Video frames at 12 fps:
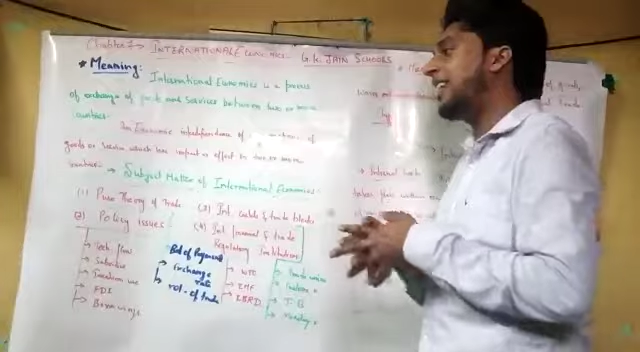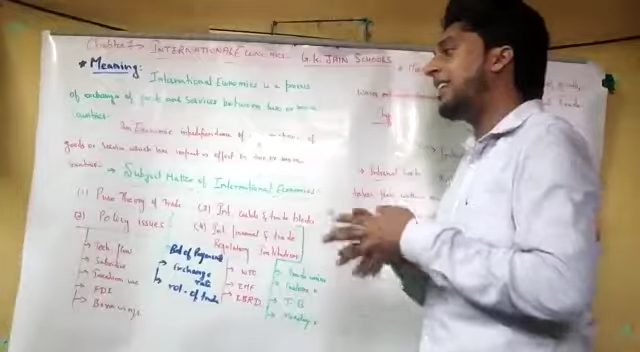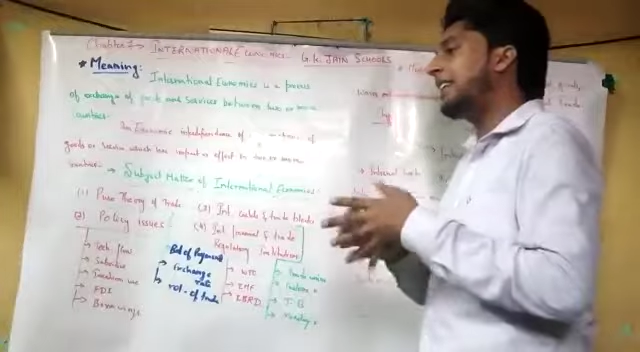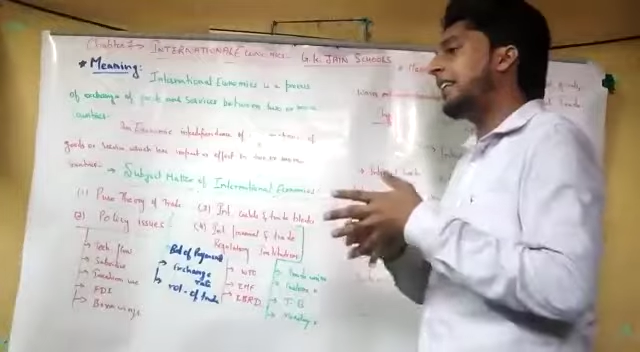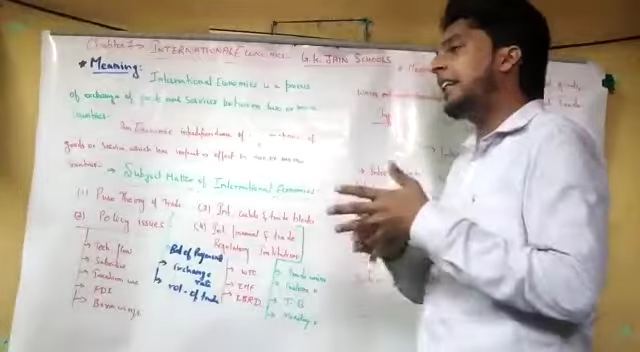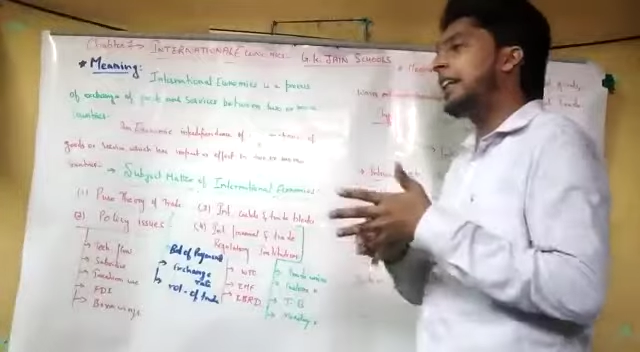
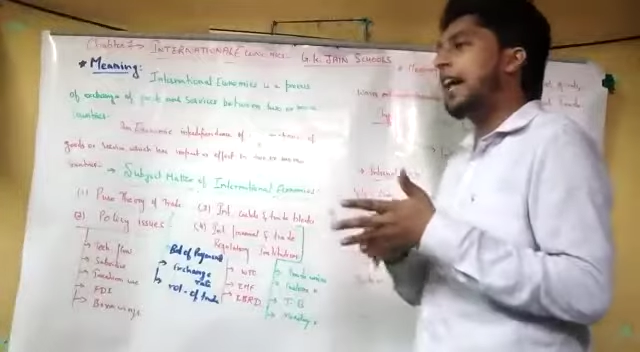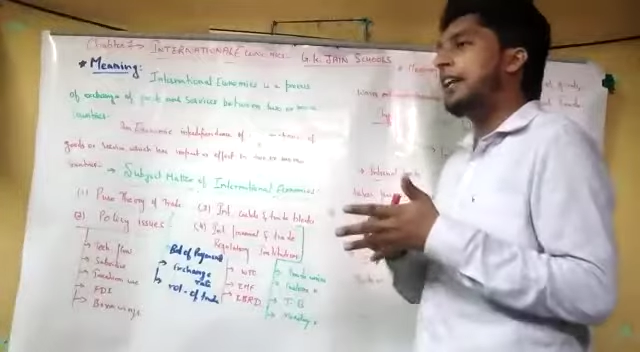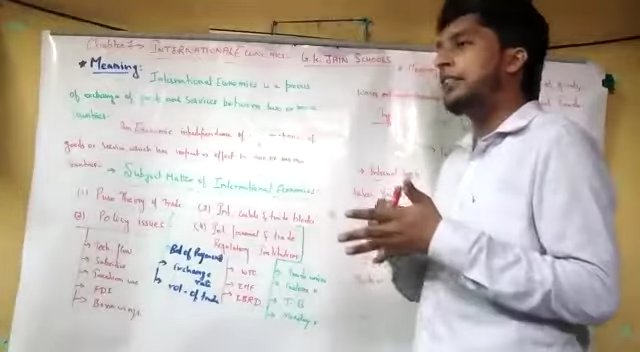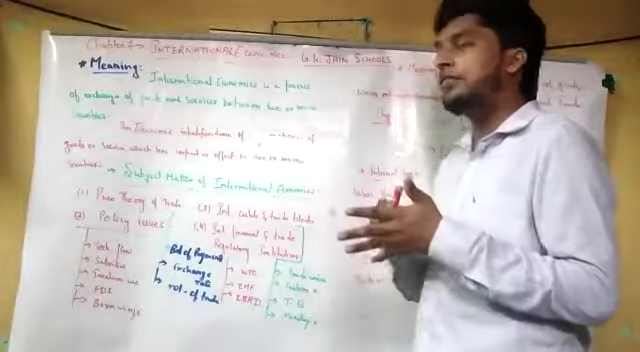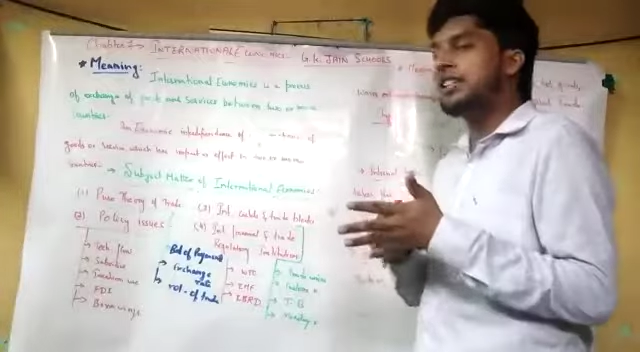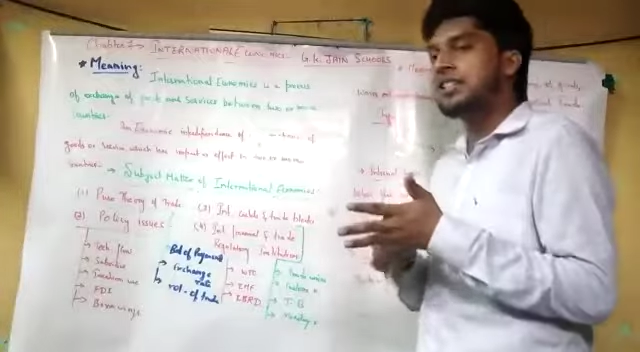is any
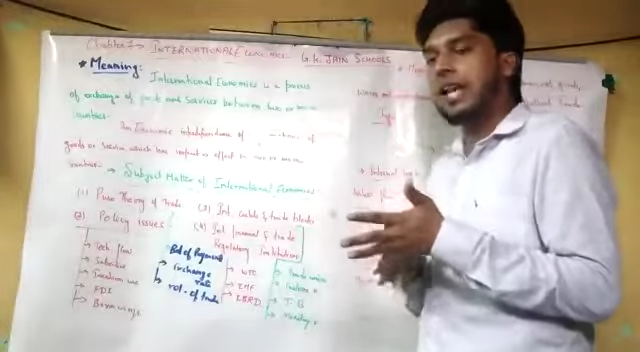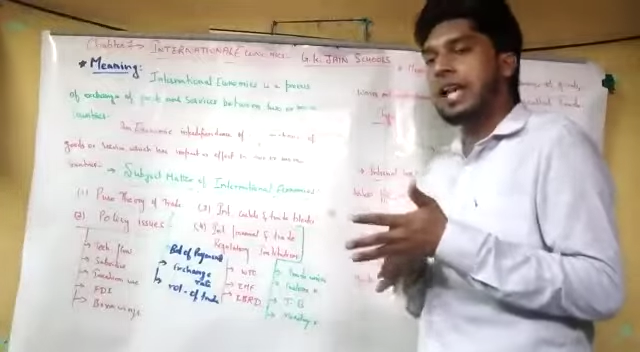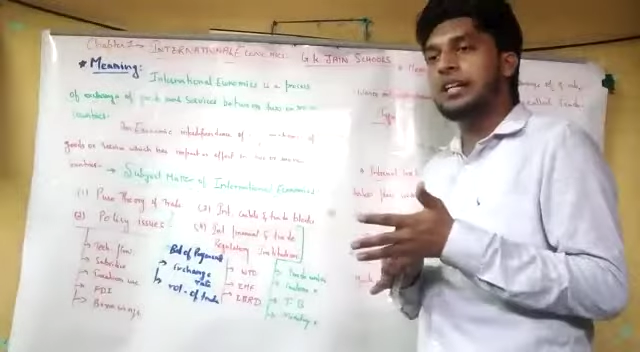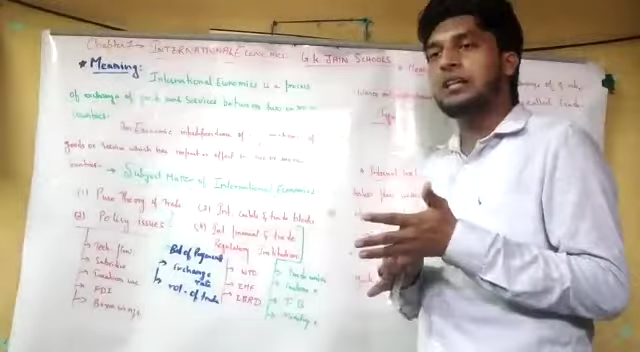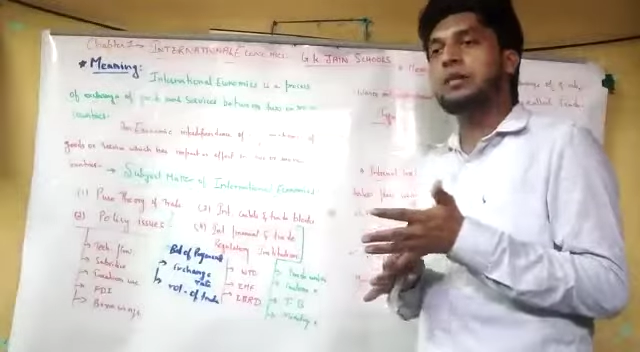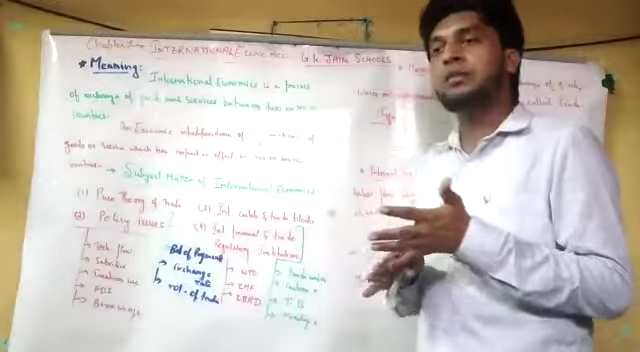kind of
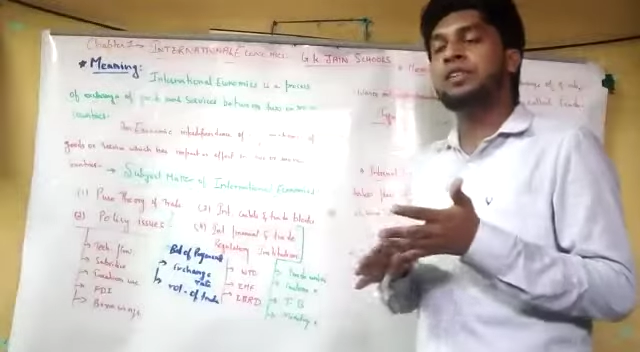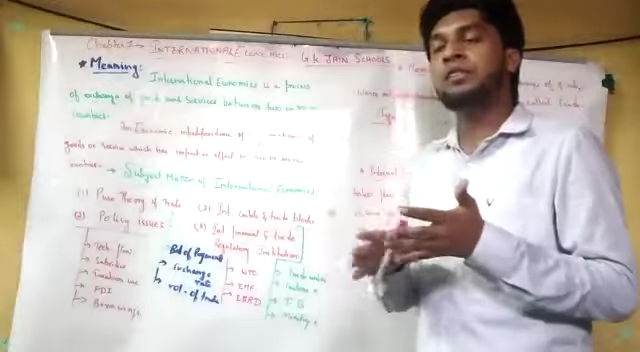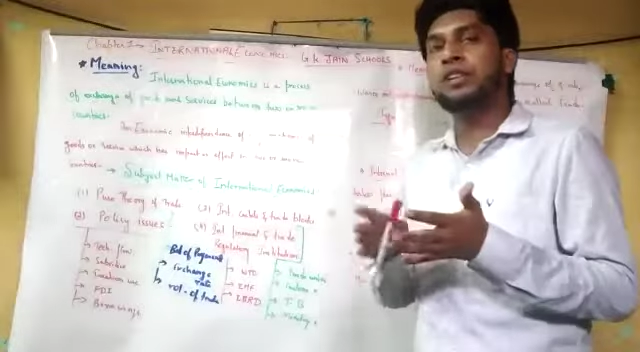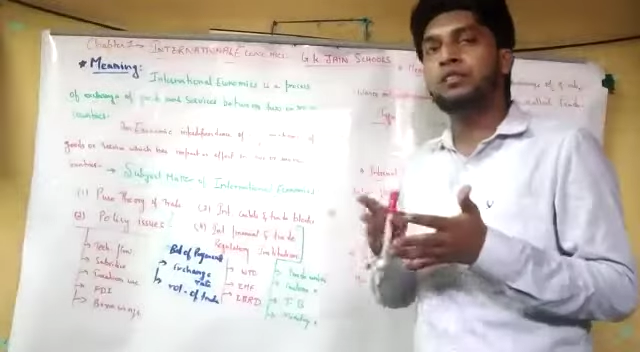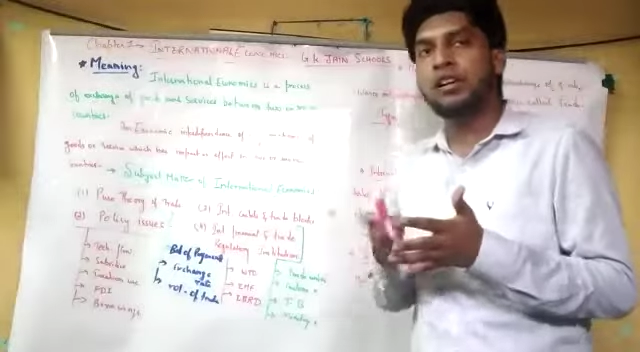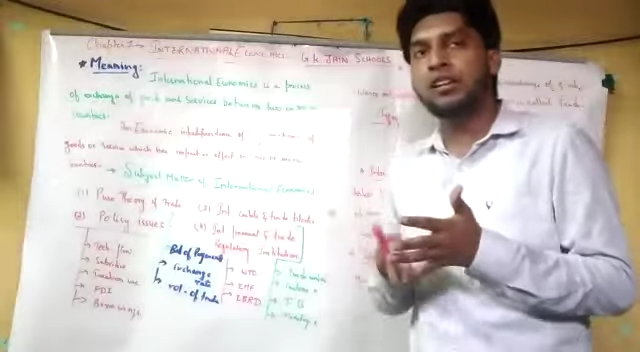disagreement
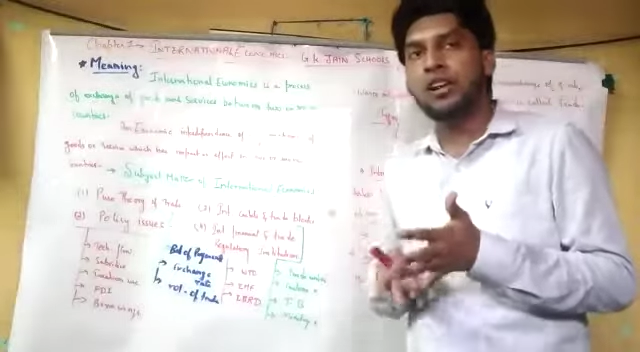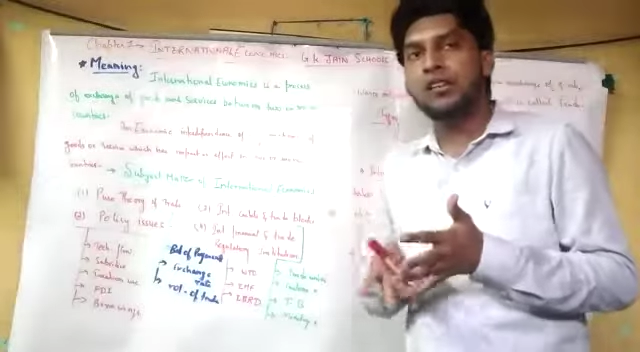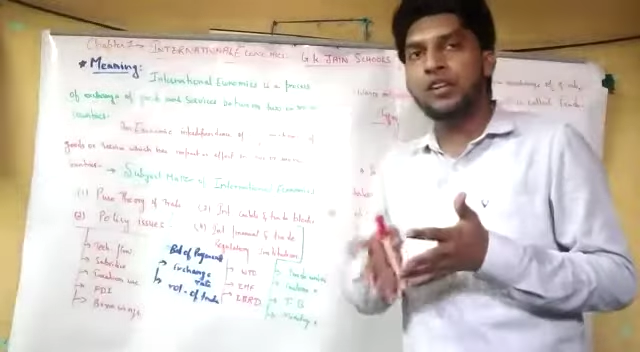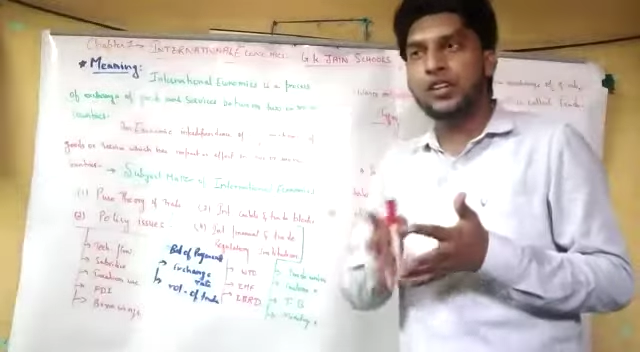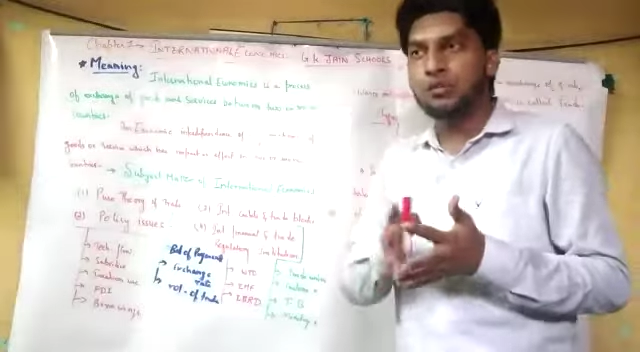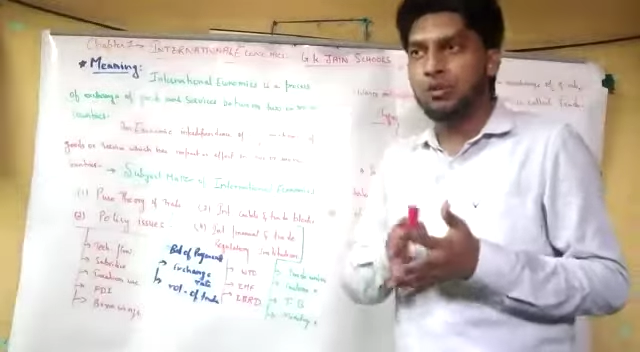between one
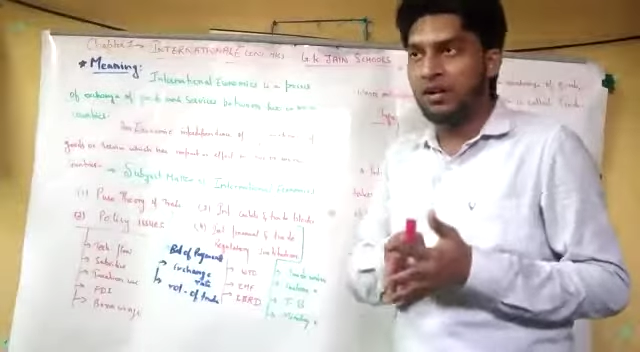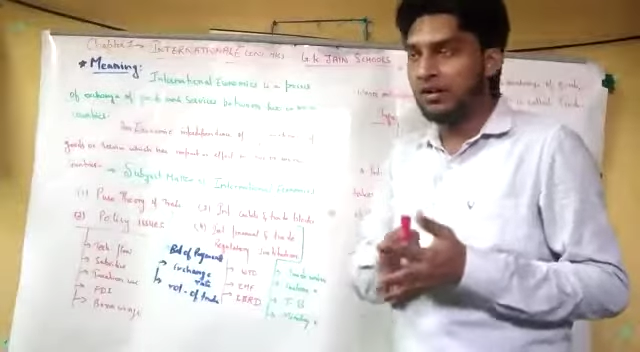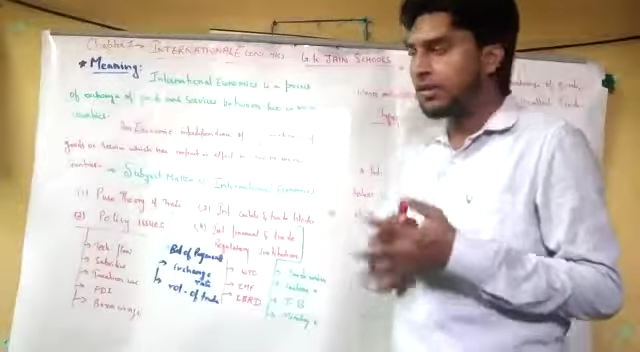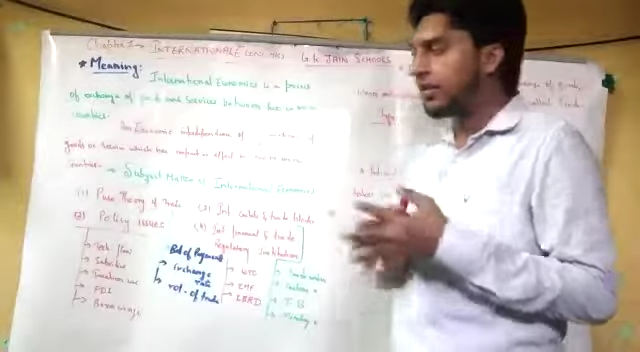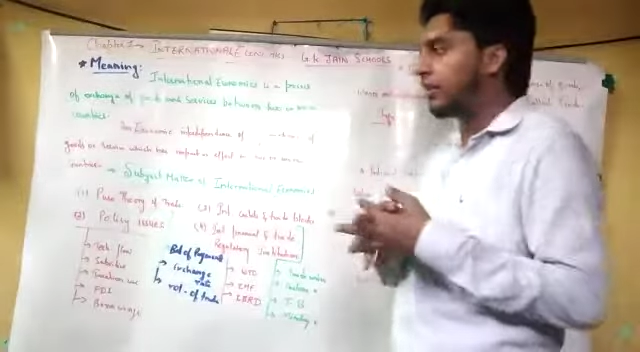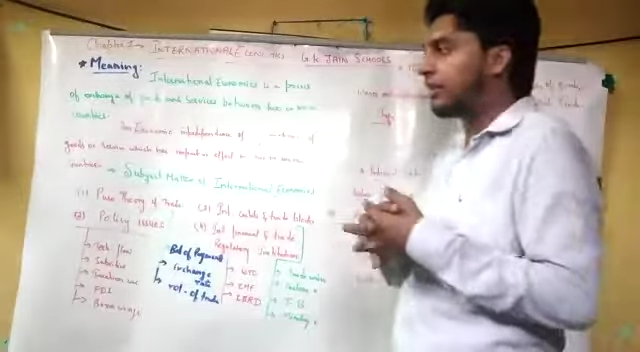country to
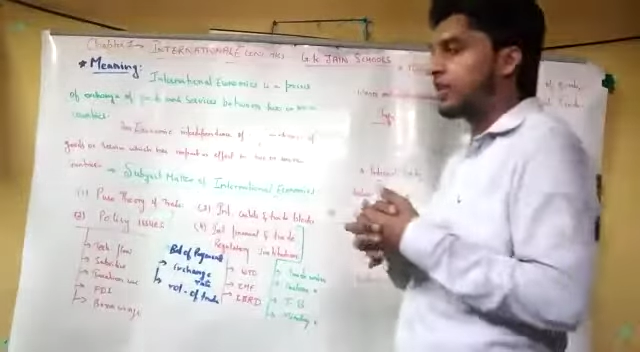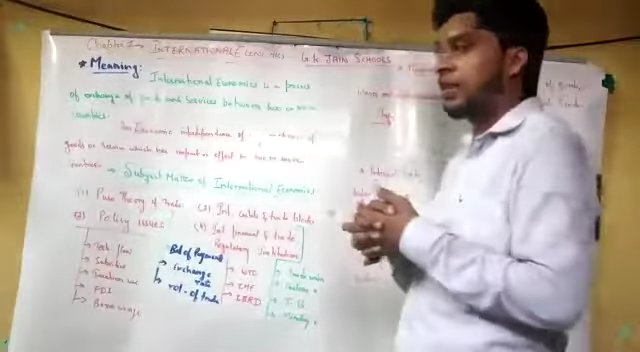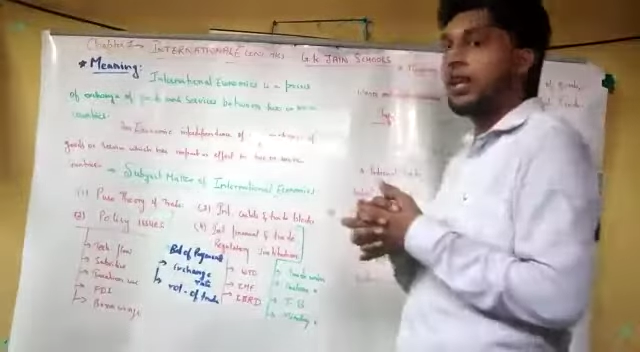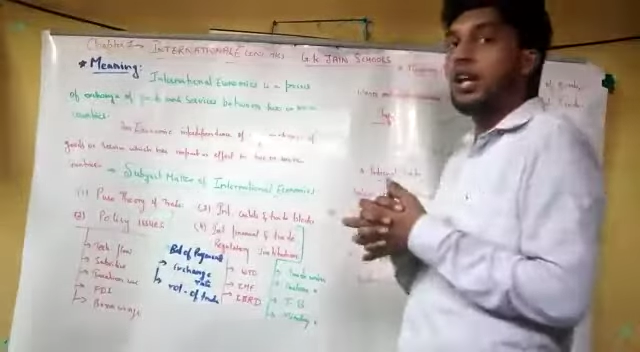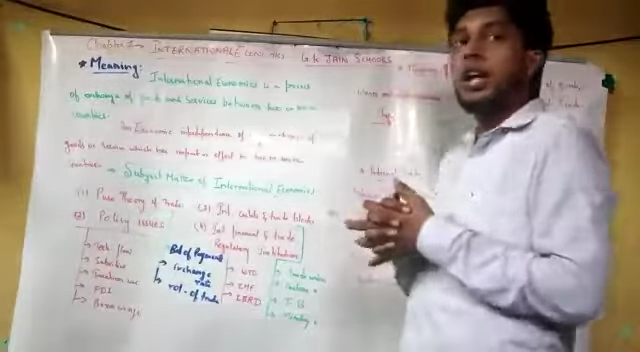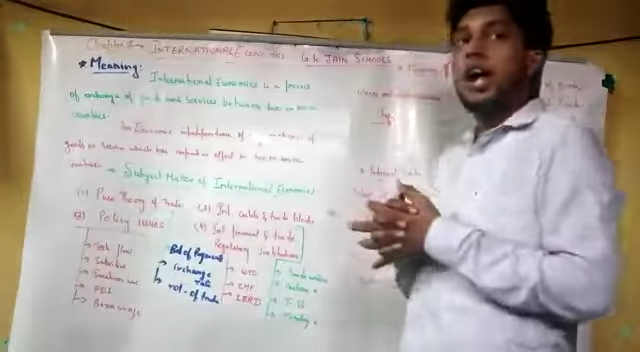another country,